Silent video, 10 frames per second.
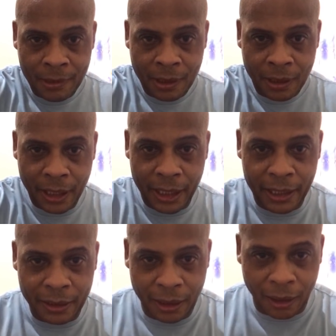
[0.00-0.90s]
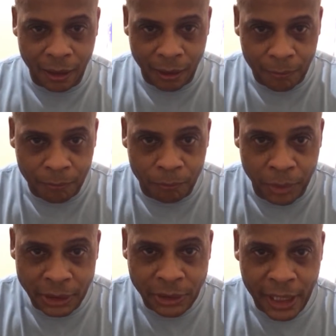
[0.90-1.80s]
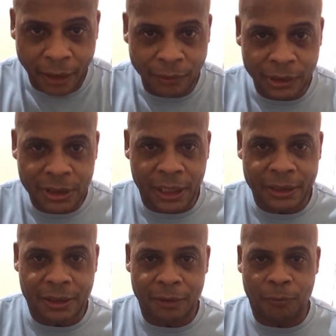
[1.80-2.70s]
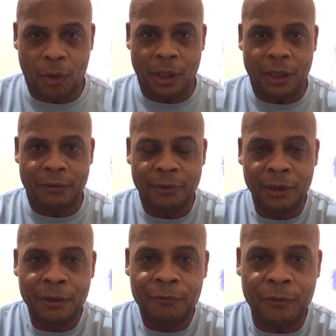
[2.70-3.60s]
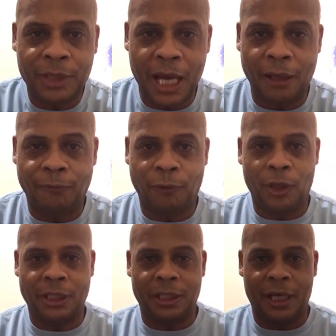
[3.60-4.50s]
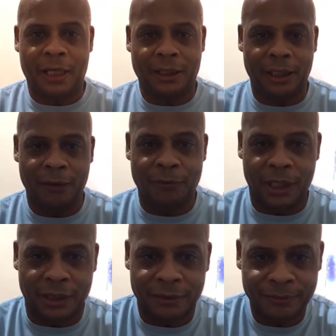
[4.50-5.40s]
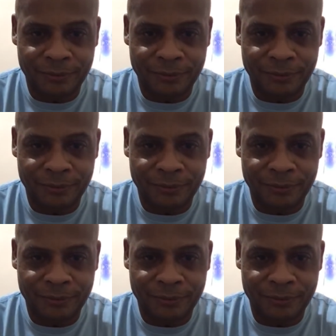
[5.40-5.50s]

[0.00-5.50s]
Hey, Butch Helton, he says, good morning from California. Yeah, good evening.